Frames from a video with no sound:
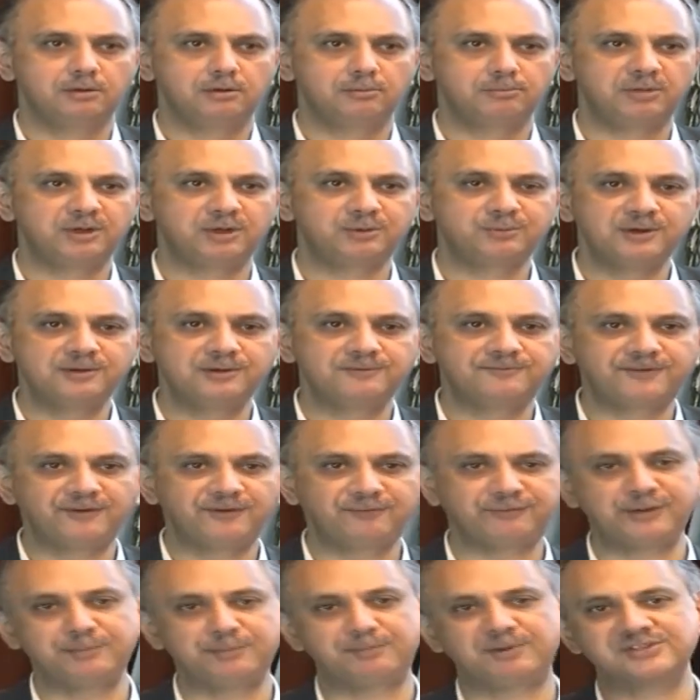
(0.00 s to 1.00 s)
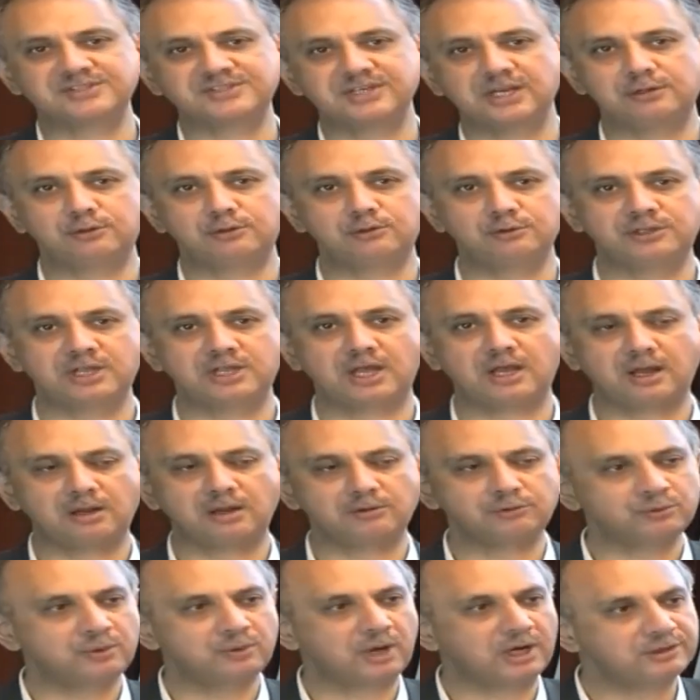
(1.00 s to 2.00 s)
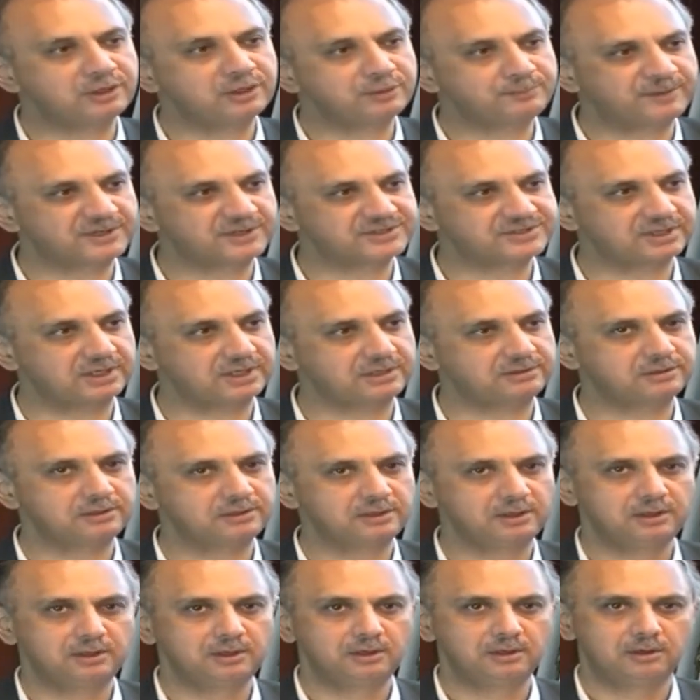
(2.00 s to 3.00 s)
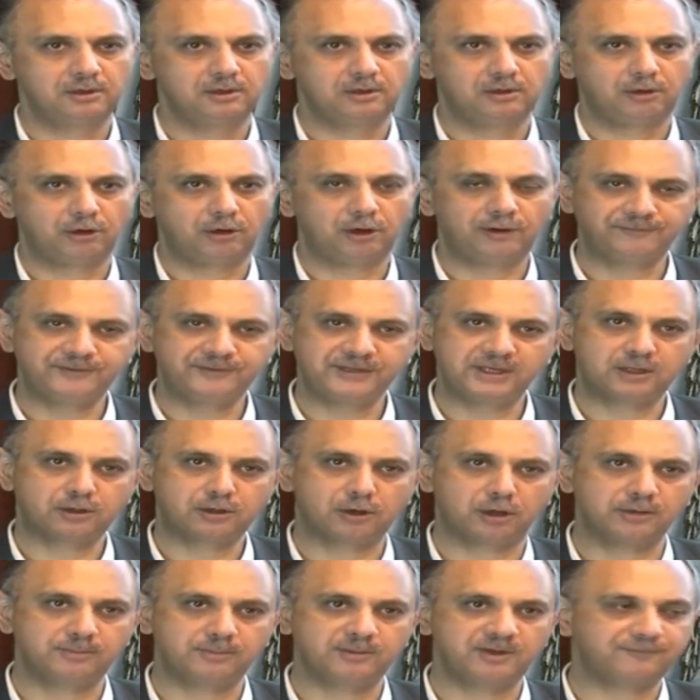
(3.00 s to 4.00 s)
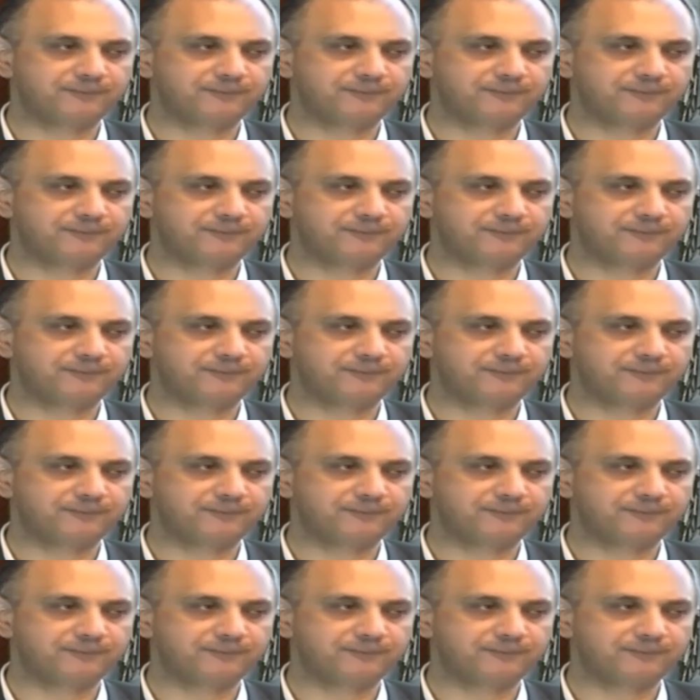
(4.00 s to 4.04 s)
between 50% to 100% of the economy.